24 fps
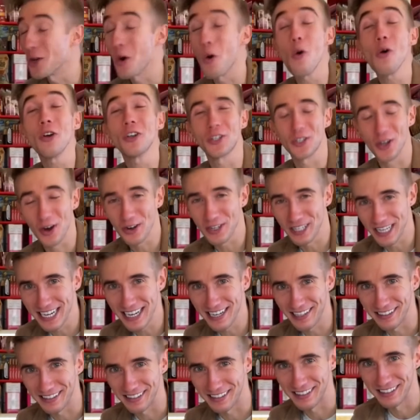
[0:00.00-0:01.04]
or
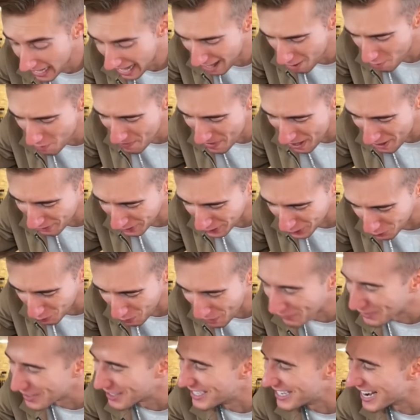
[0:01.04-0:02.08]
sardines. How about a
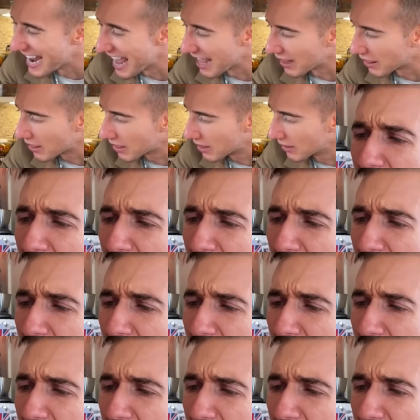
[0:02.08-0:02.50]
swift death?